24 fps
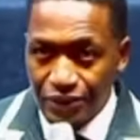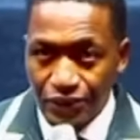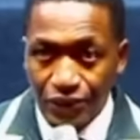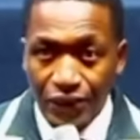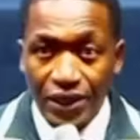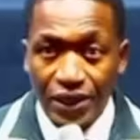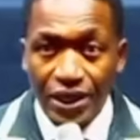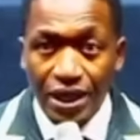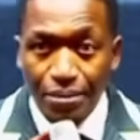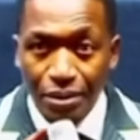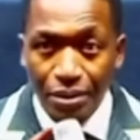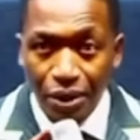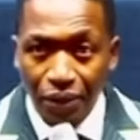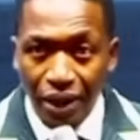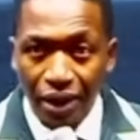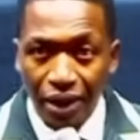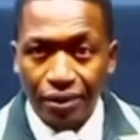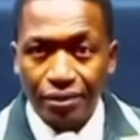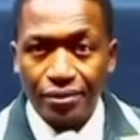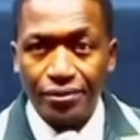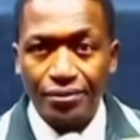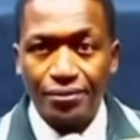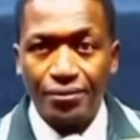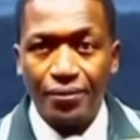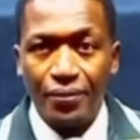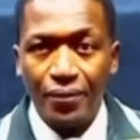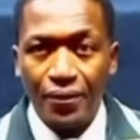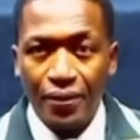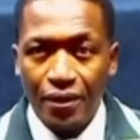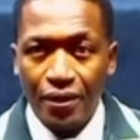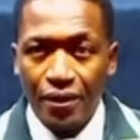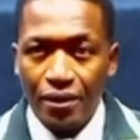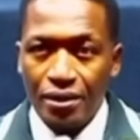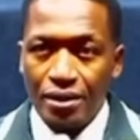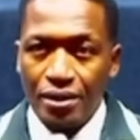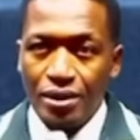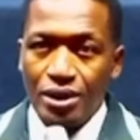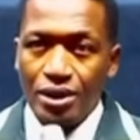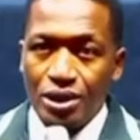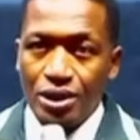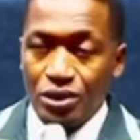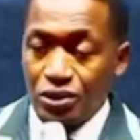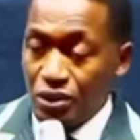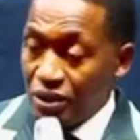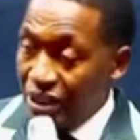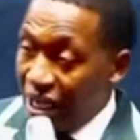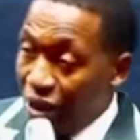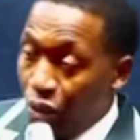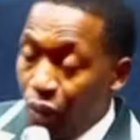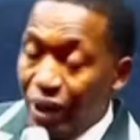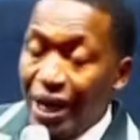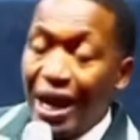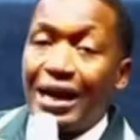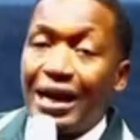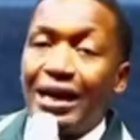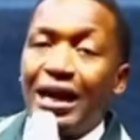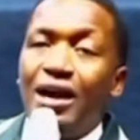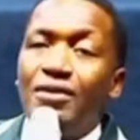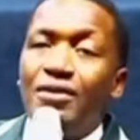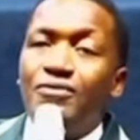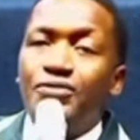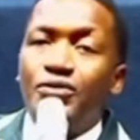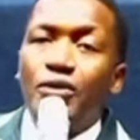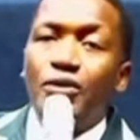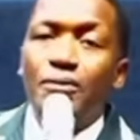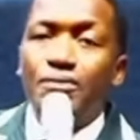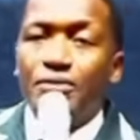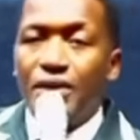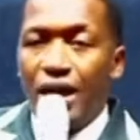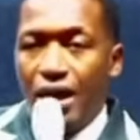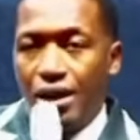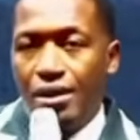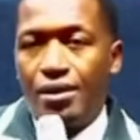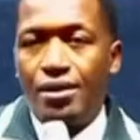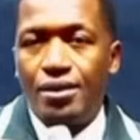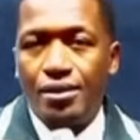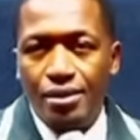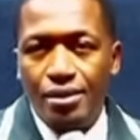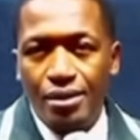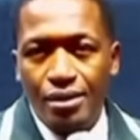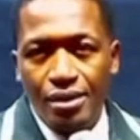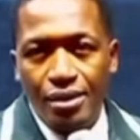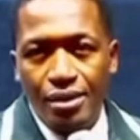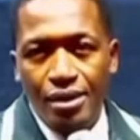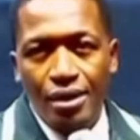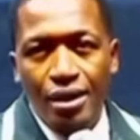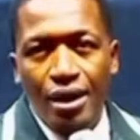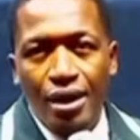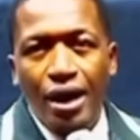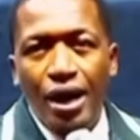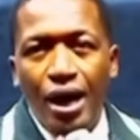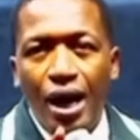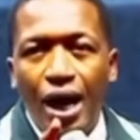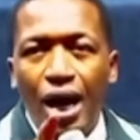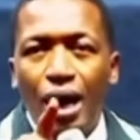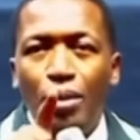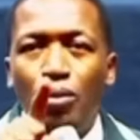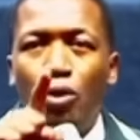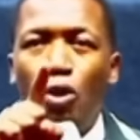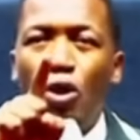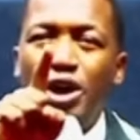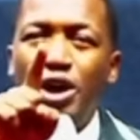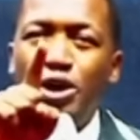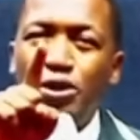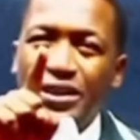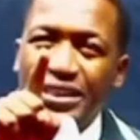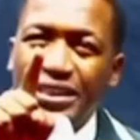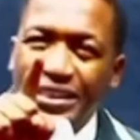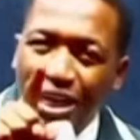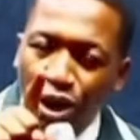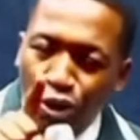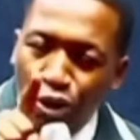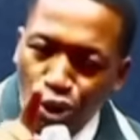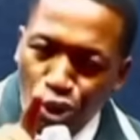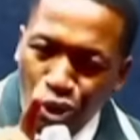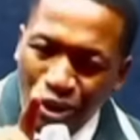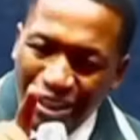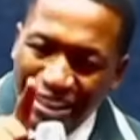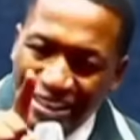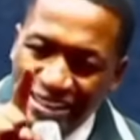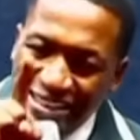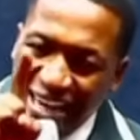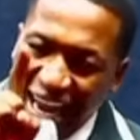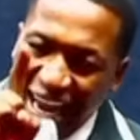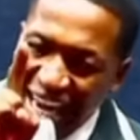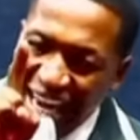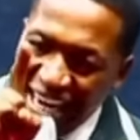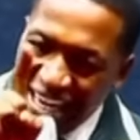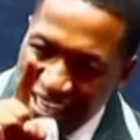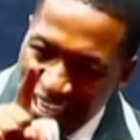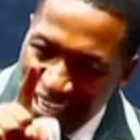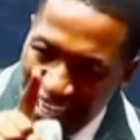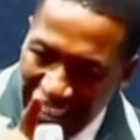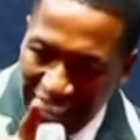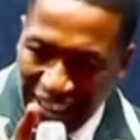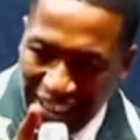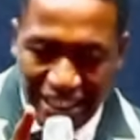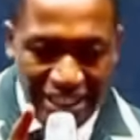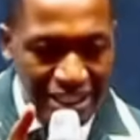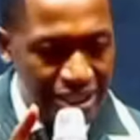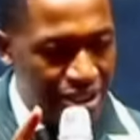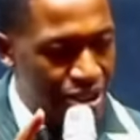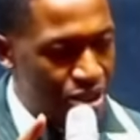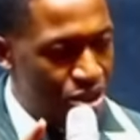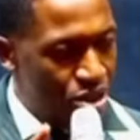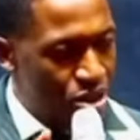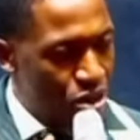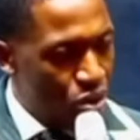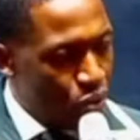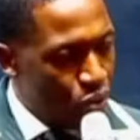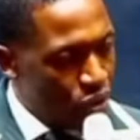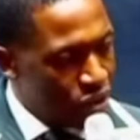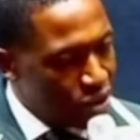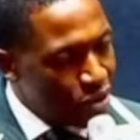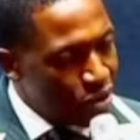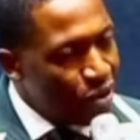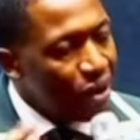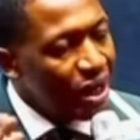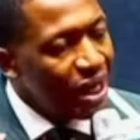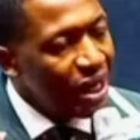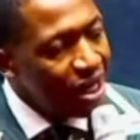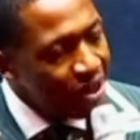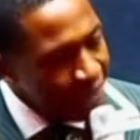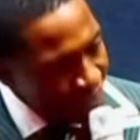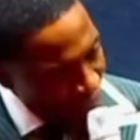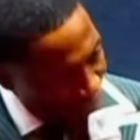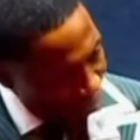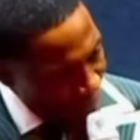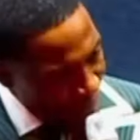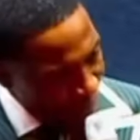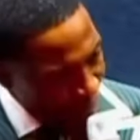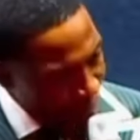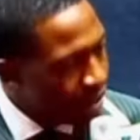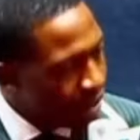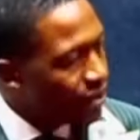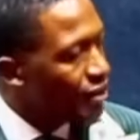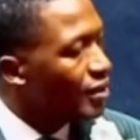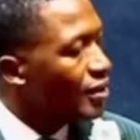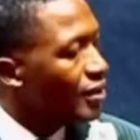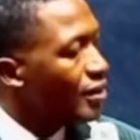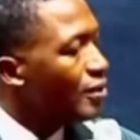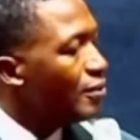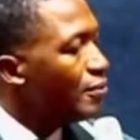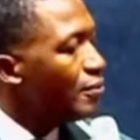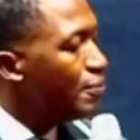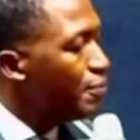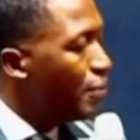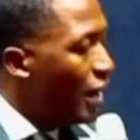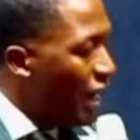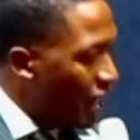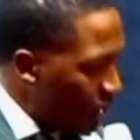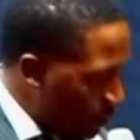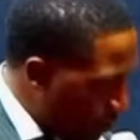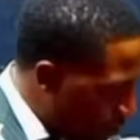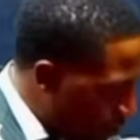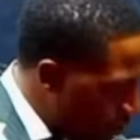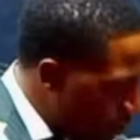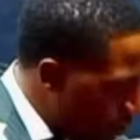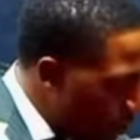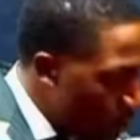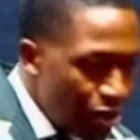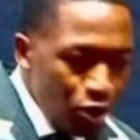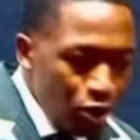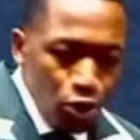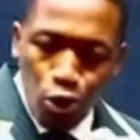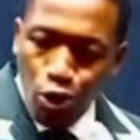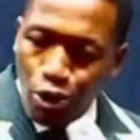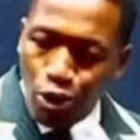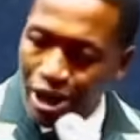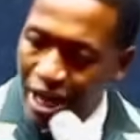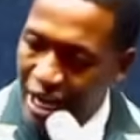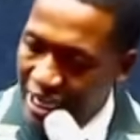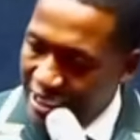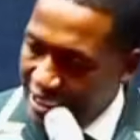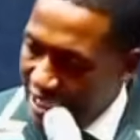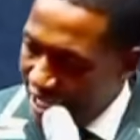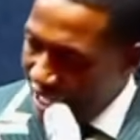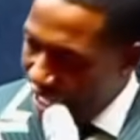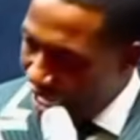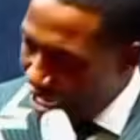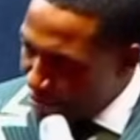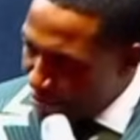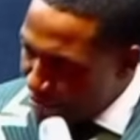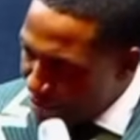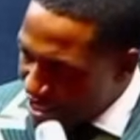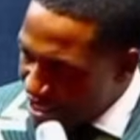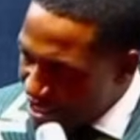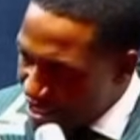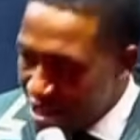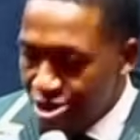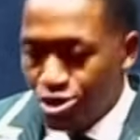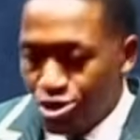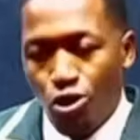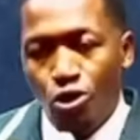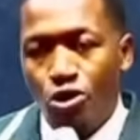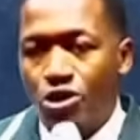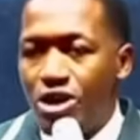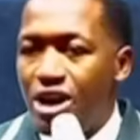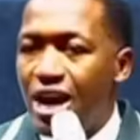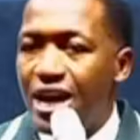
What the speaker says: So hear me well, so that when I come from there, I'm going to tell you directly, with no if, buts, or 98% or